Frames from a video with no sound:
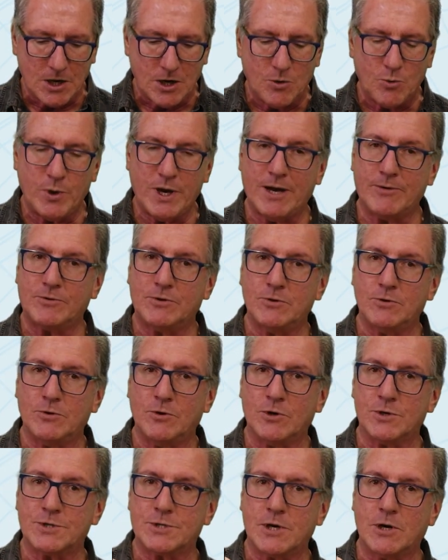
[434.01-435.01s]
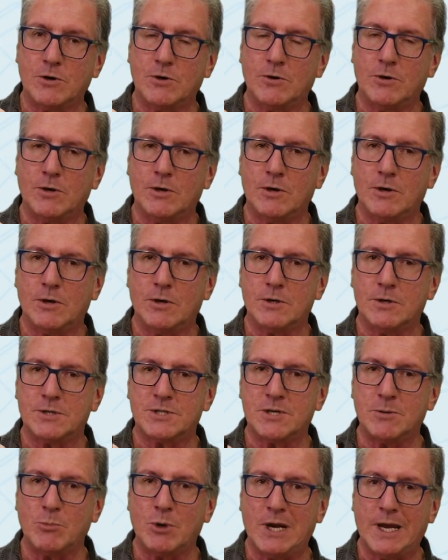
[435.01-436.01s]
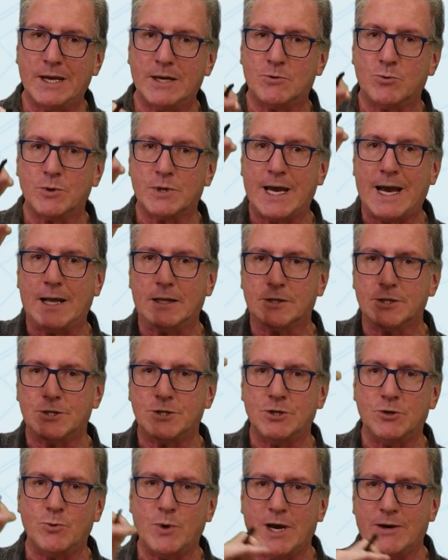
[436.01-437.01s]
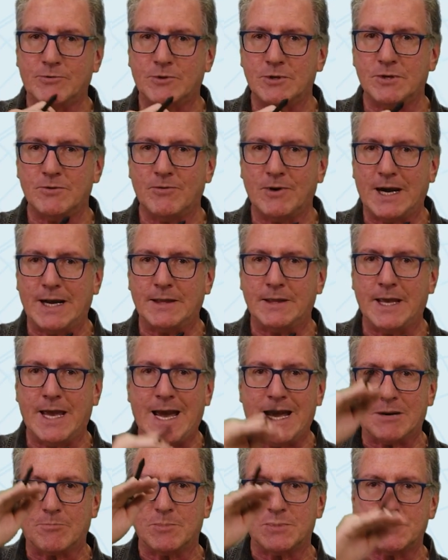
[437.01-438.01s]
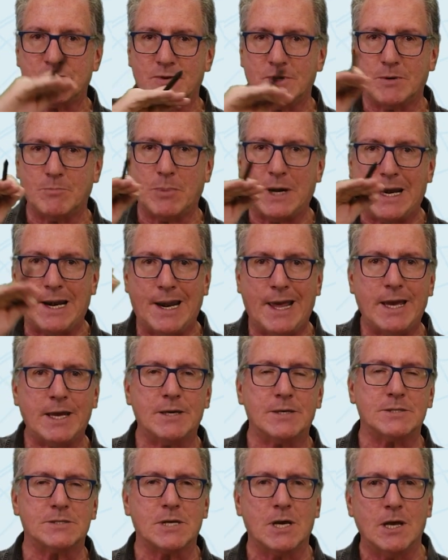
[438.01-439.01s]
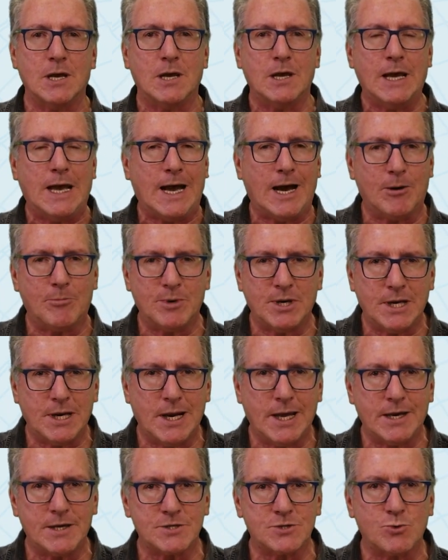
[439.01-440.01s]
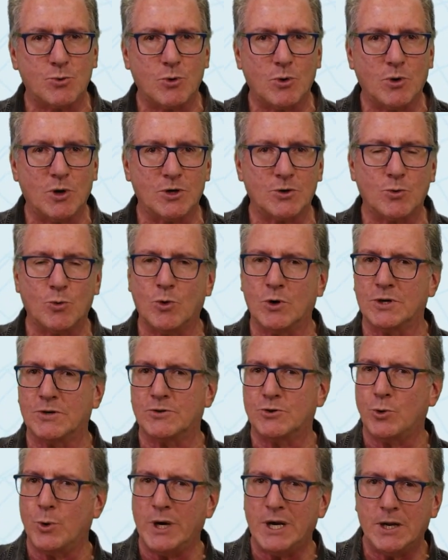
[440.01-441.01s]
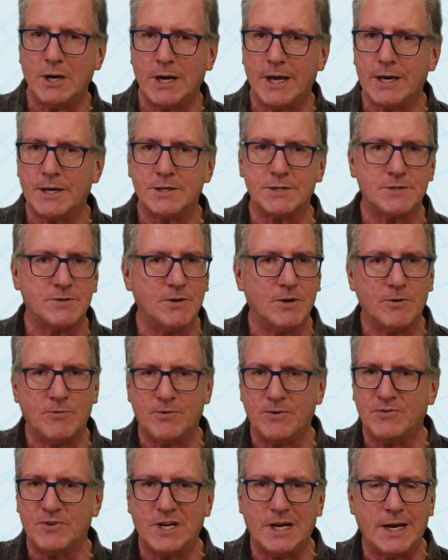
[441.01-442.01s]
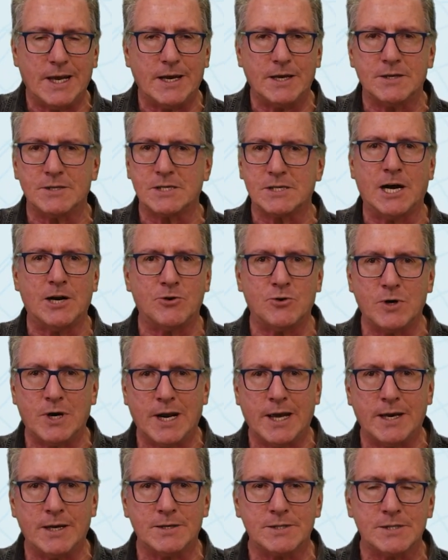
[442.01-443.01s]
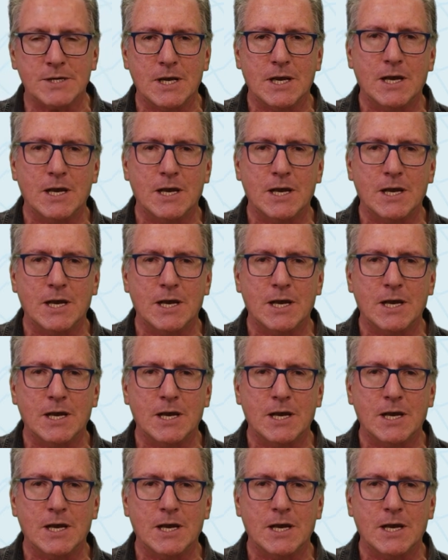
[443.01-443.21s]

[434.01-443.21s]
We have to also simulate with altitude. We have to divide the atmosphere by layers. How many layers do we want? Do we want 20 layers, 50 layers, 100 layers?